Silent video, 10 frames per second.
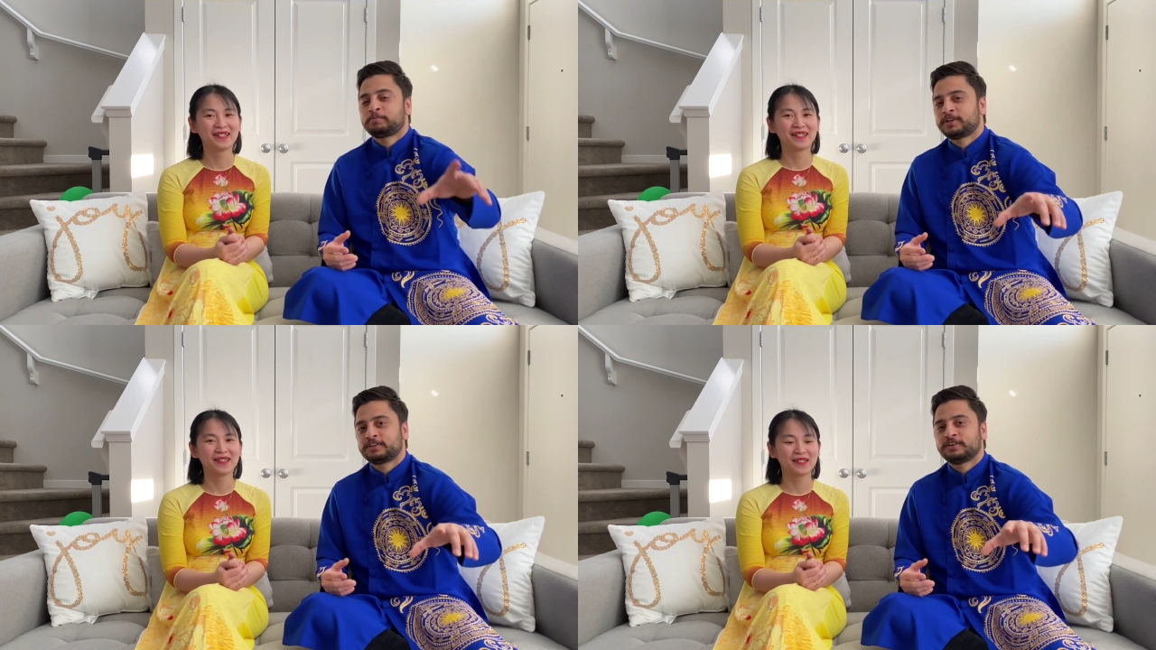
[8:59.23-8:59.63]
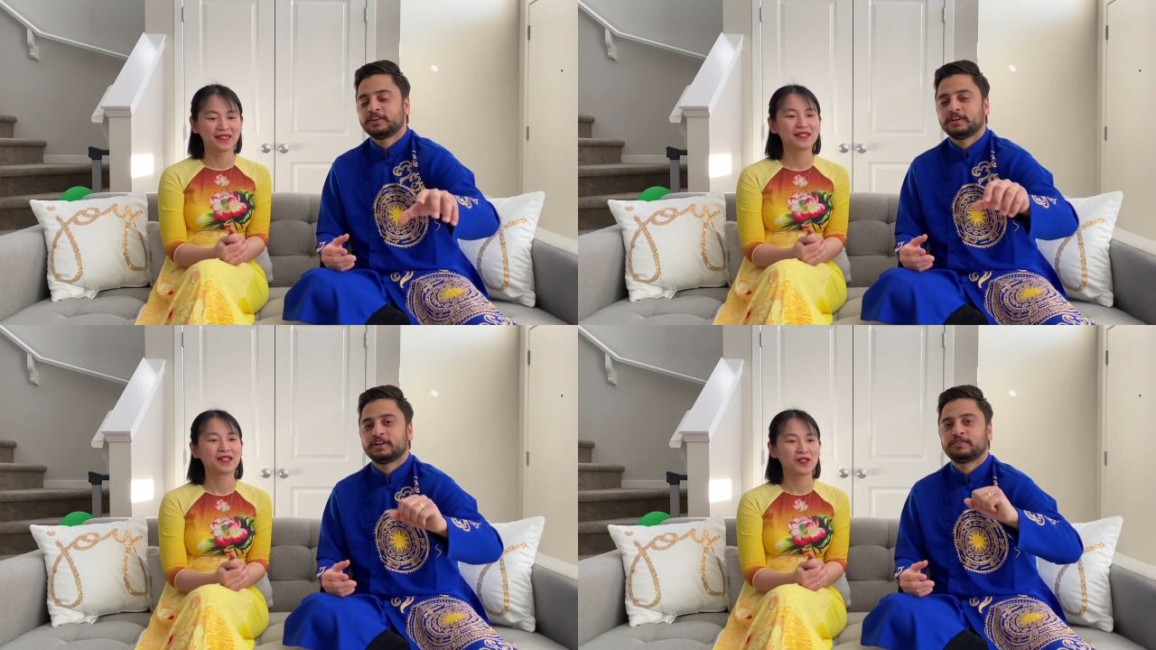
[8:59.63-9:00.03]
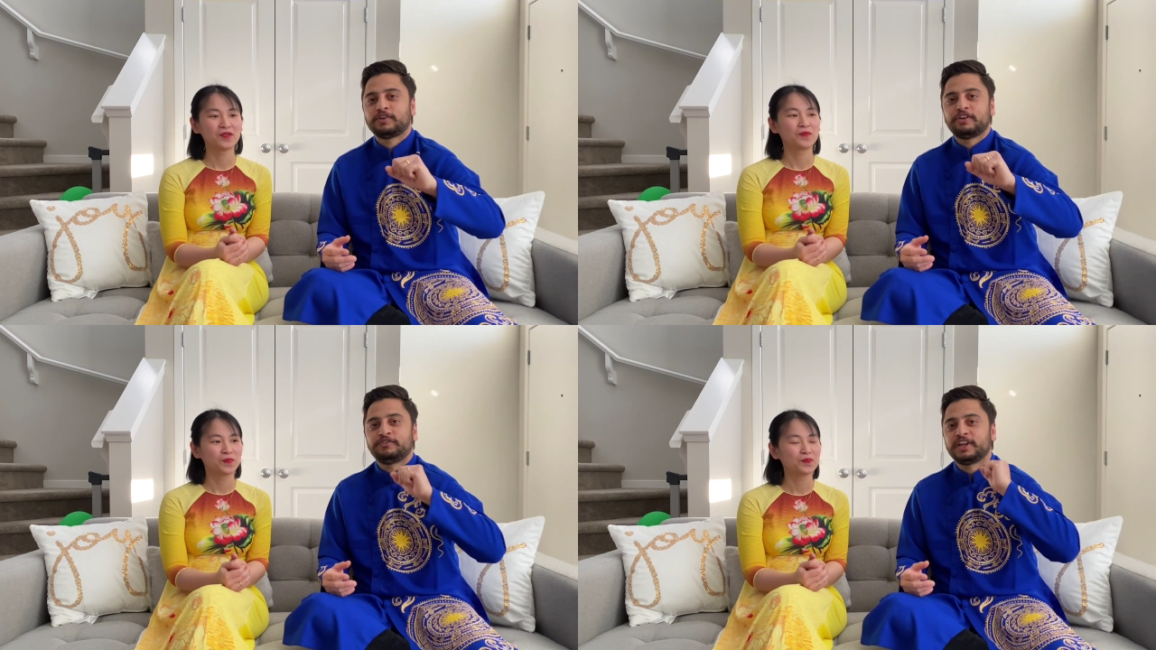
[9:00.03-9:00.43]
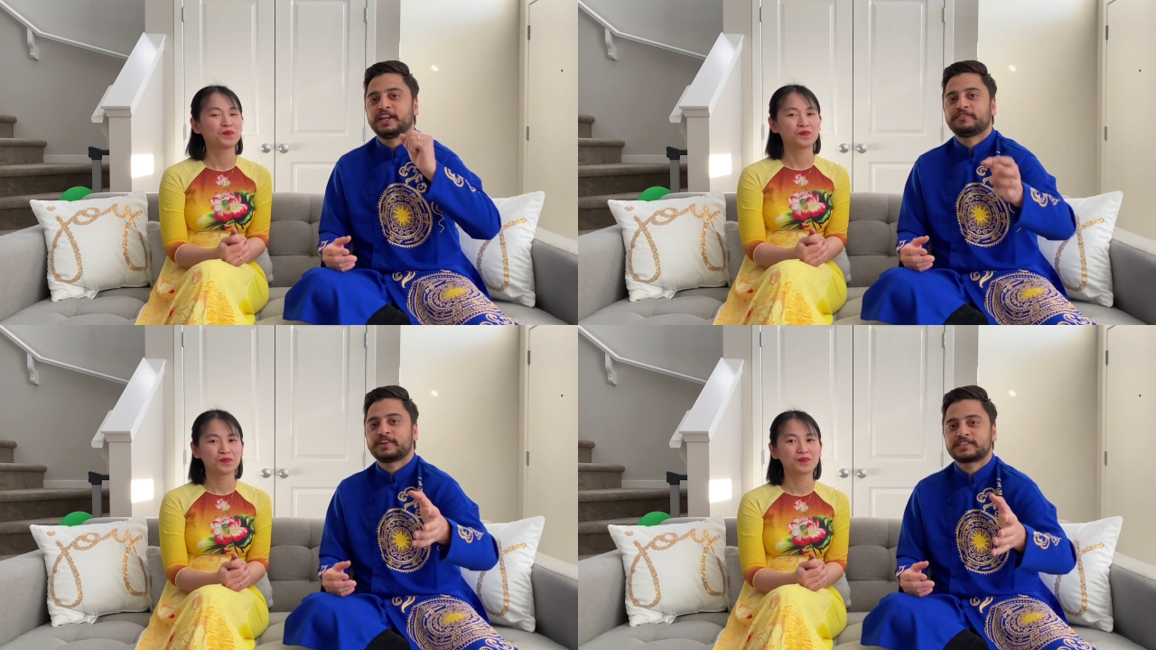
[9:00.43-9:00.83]
Speaker 1: happened uh, when we
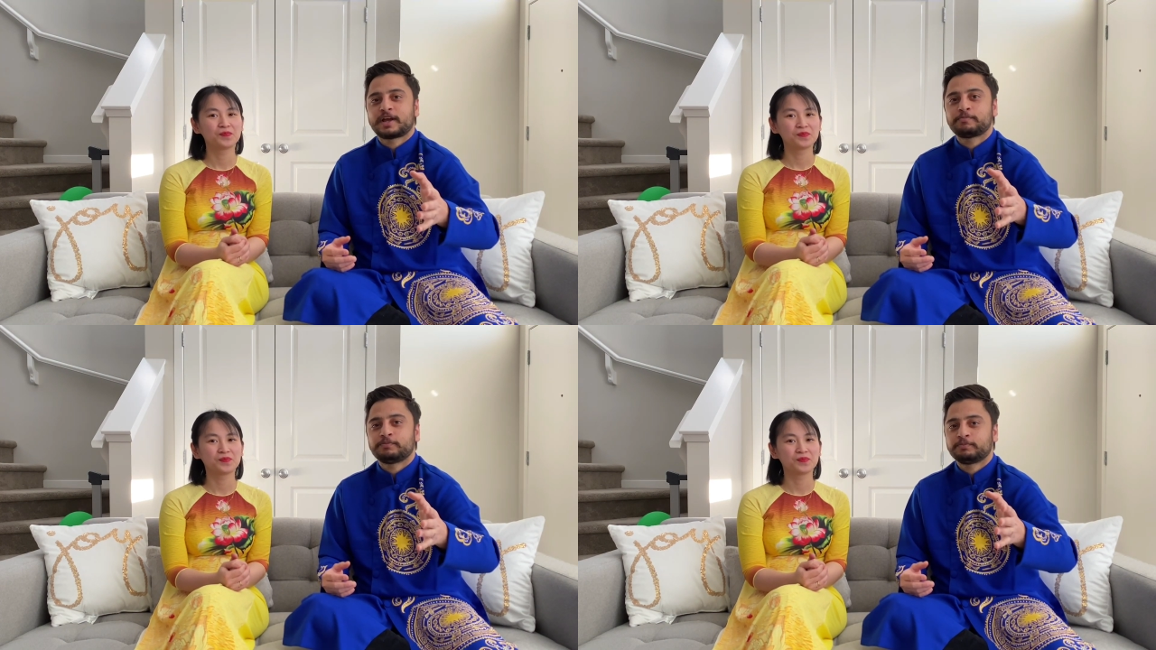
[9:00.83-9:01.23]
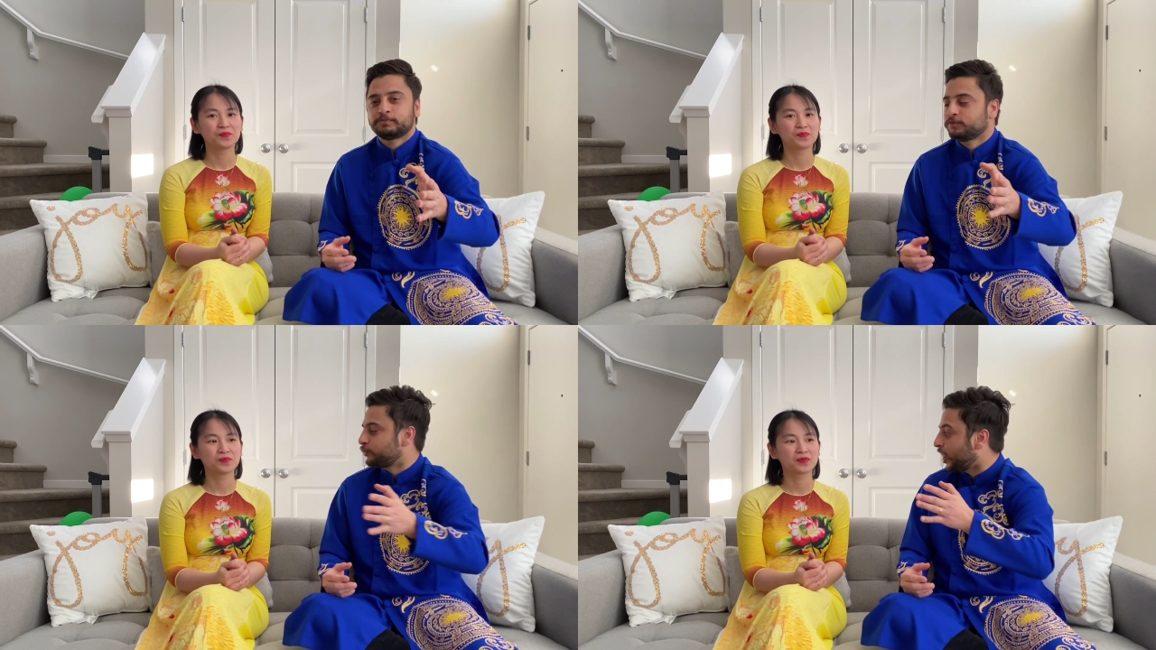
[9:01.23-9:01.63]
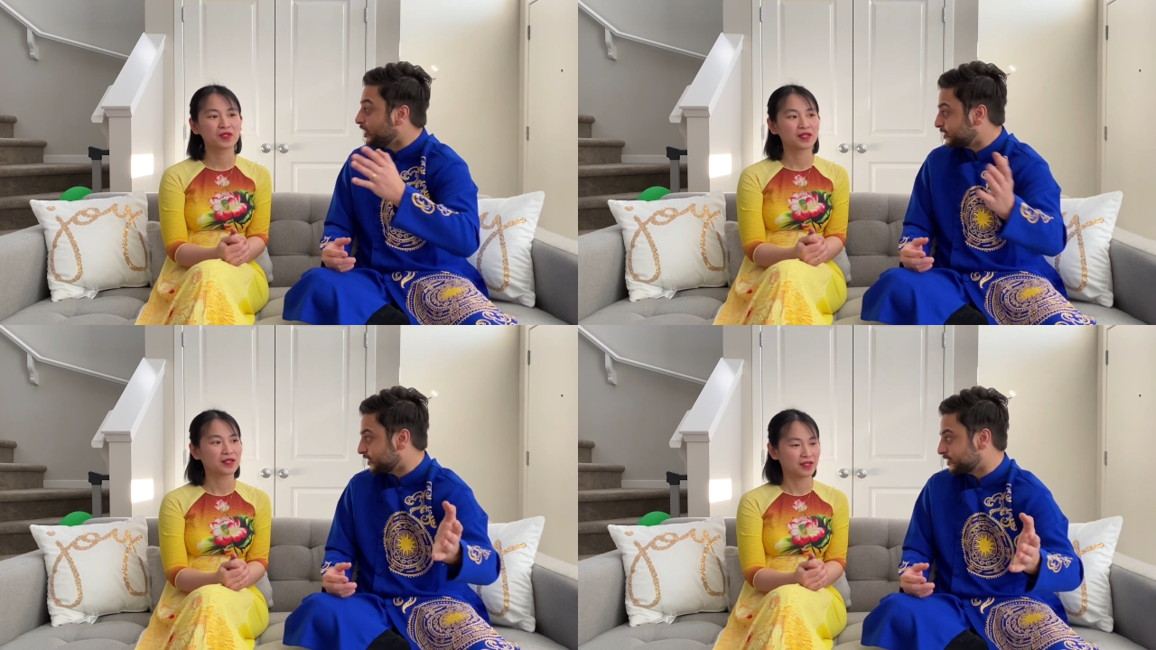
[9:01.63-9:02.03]
gave exam IELTS